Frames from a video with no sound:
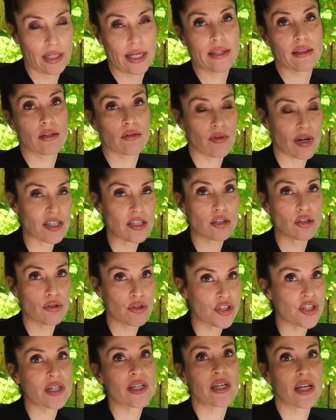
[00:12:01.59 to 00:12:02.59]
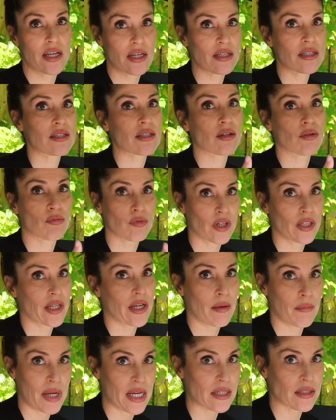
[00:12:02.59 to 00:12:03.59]
Like, the resolution is
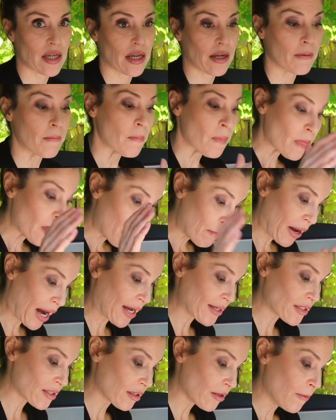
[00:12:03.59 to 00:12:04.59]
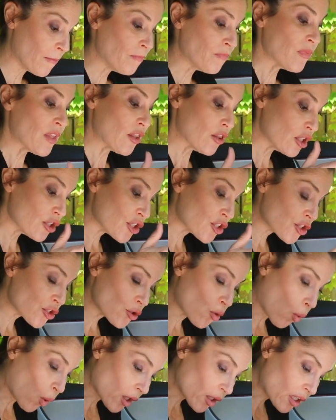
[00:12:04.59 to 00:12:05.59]
really amazing. But the
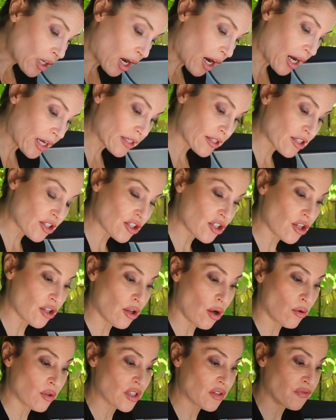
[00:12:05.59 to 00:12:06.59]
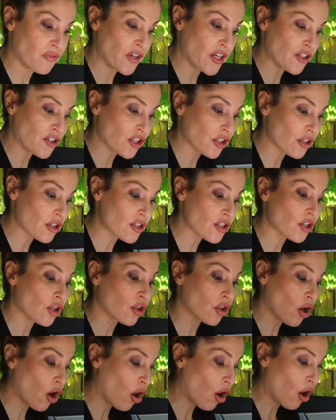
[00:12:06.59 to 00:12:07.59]
shortcuts to those features
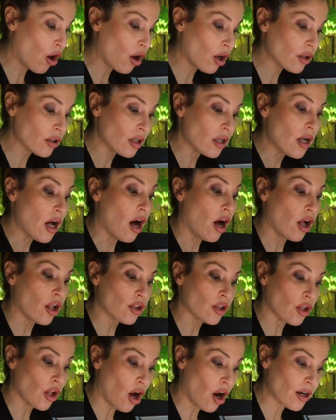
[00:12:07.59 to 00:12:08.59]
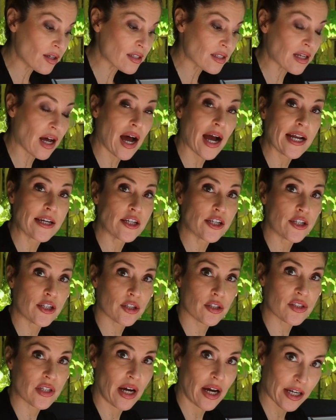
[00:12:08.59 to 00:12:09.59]
are all alongside
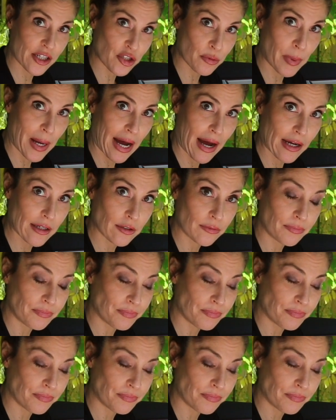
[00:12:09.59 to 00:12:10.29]
your touchpad.